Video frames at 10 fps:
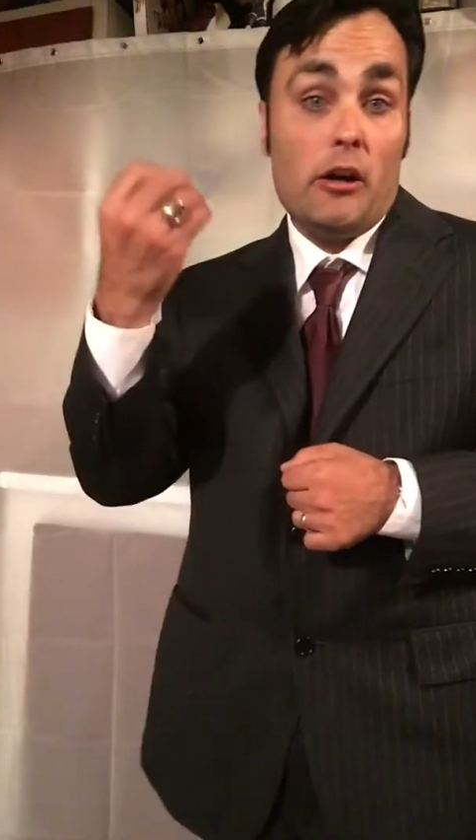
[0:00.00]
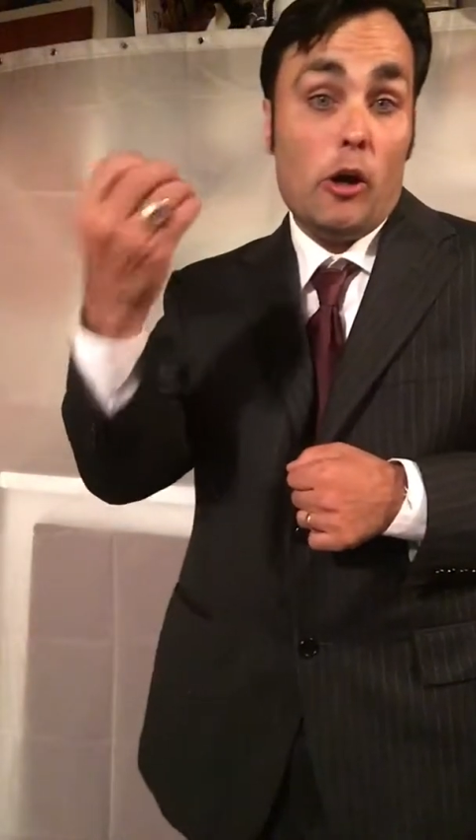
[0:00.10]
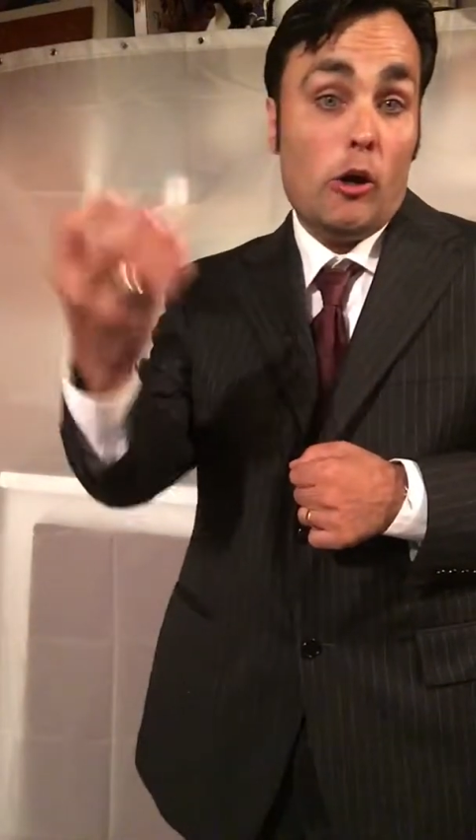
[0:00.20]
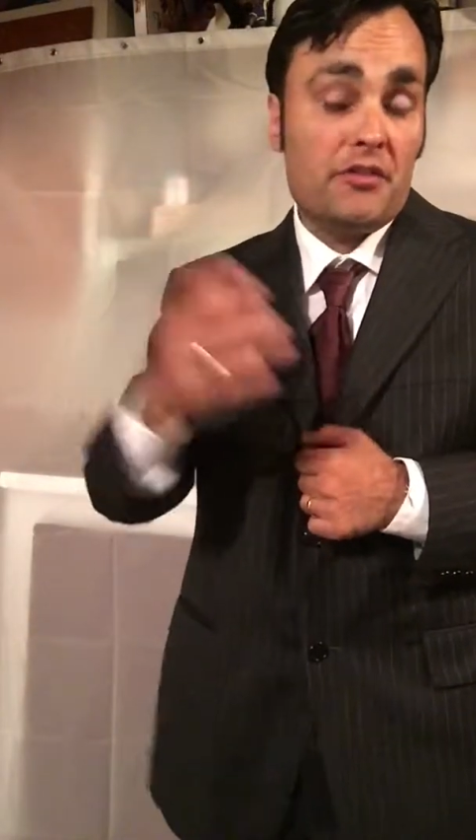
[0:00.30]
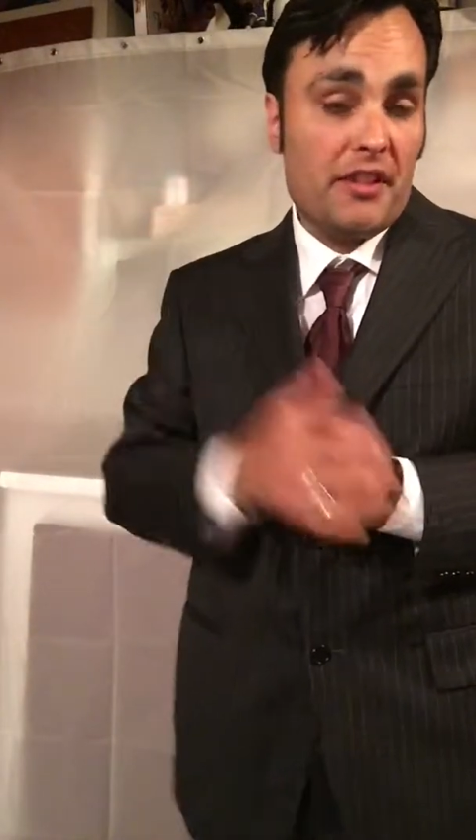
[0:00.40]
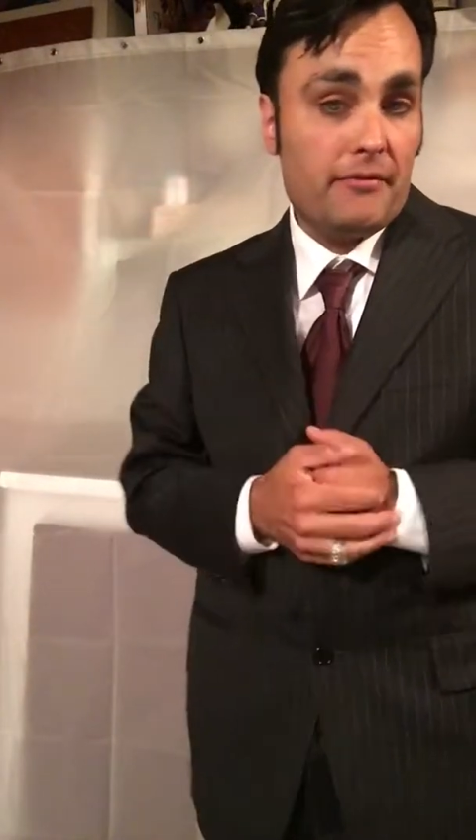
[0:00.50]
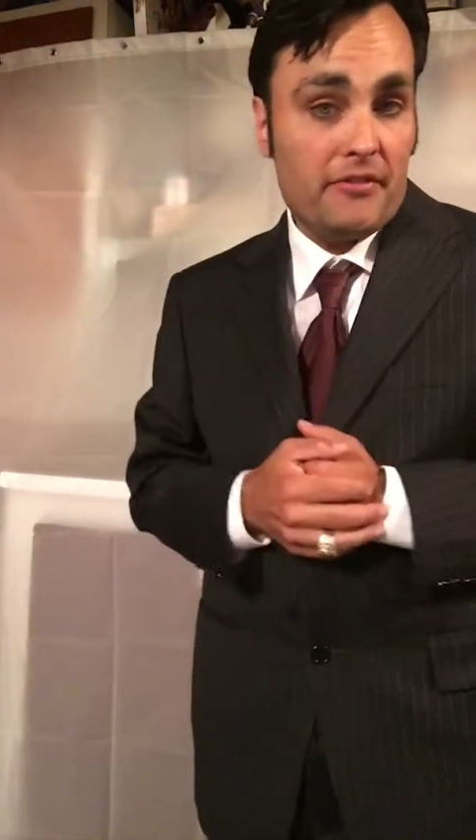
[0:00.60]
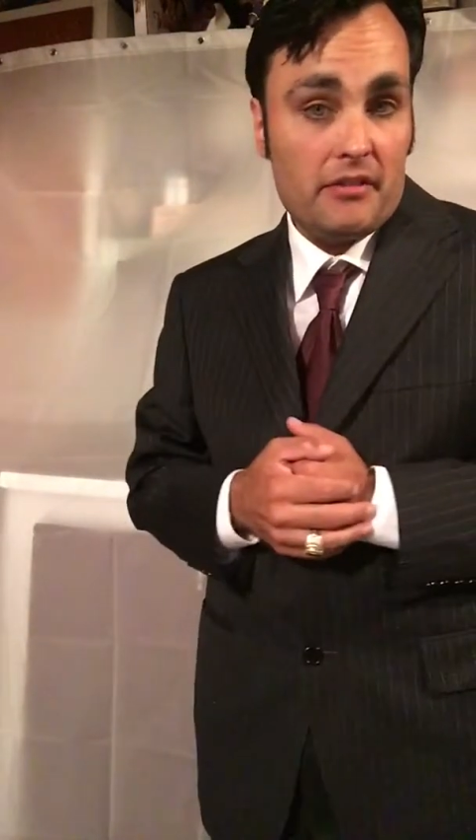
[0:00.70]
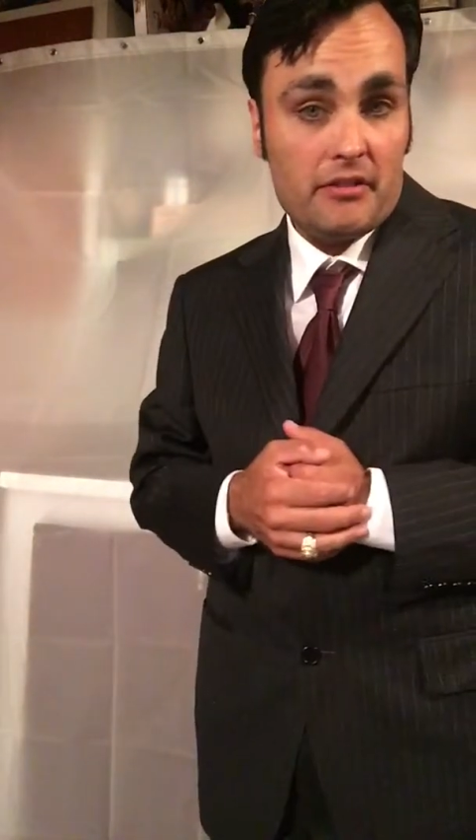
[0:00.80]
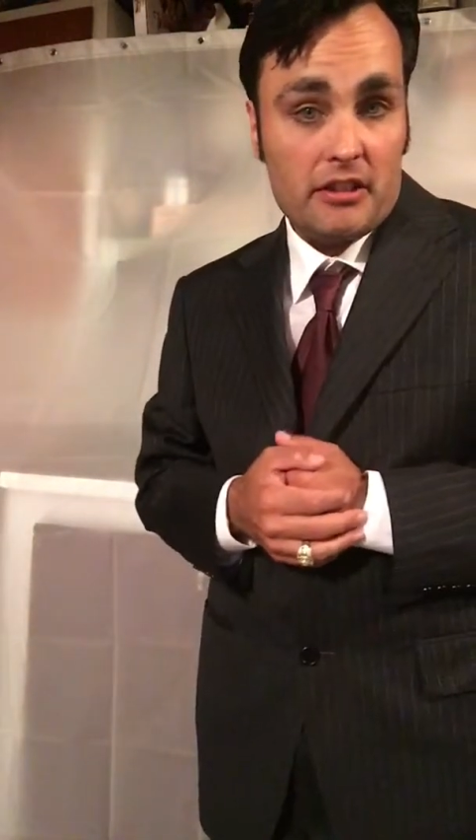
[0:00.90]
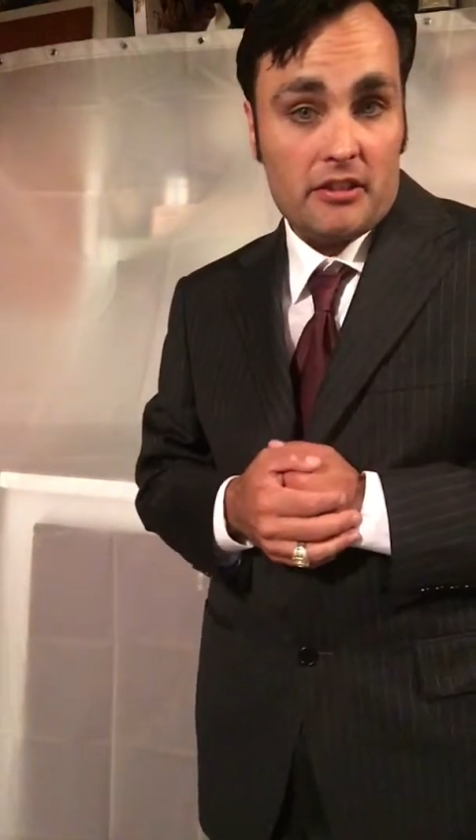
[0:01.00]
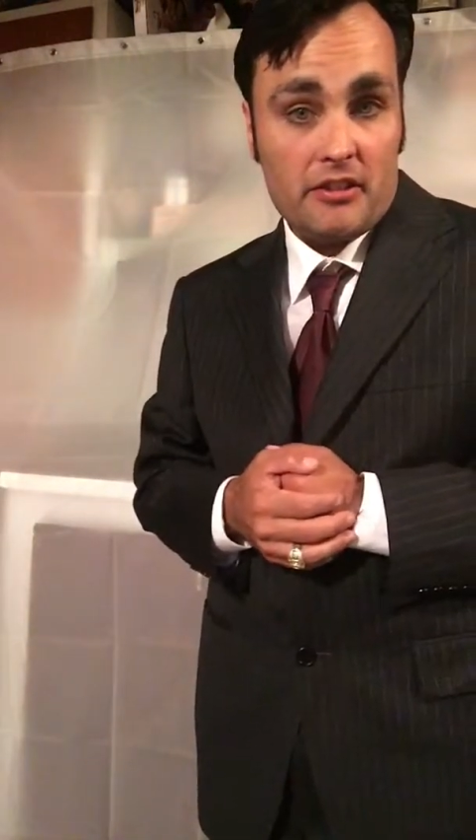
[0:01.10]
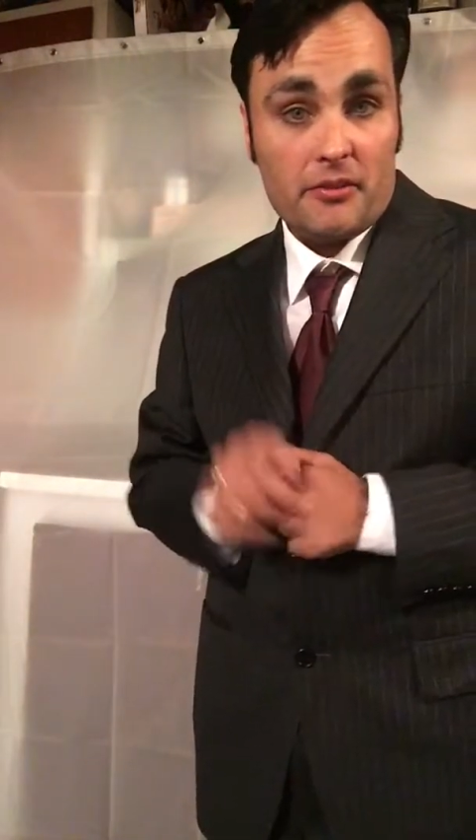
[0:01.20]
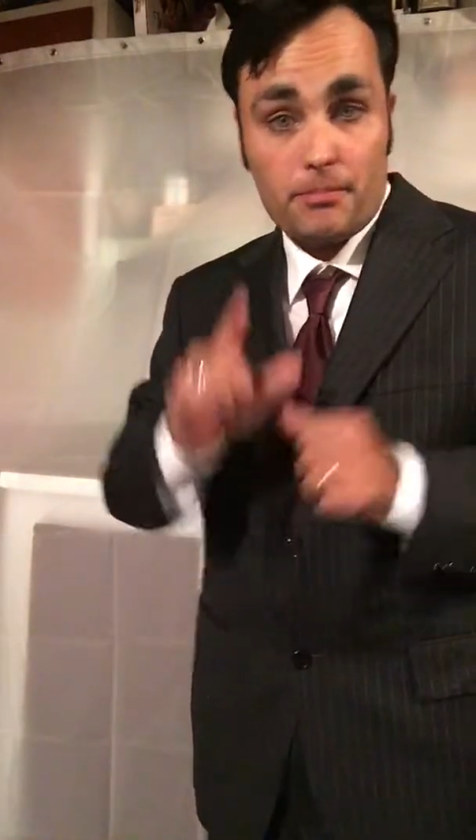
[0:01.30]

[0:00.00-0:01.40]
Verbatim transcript: all-time favorite artists.